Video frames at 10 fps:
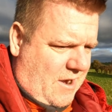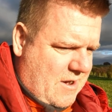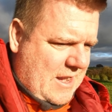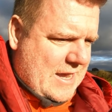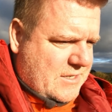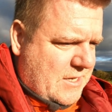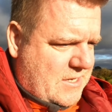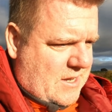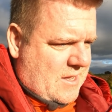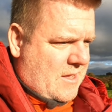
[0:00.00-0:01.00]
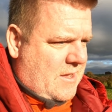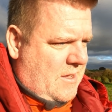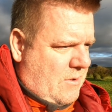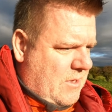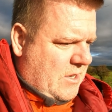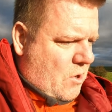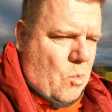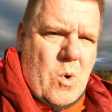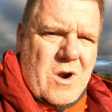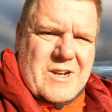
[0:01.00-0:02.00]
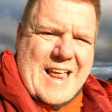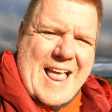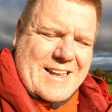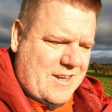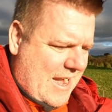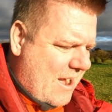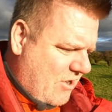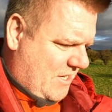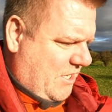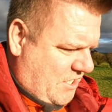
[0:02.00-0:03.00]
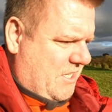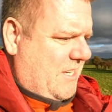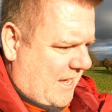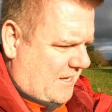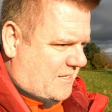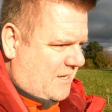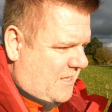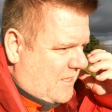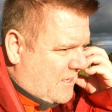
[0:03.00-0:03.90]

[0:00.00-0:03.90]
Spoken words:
are classed as what they call World Heritage Sites,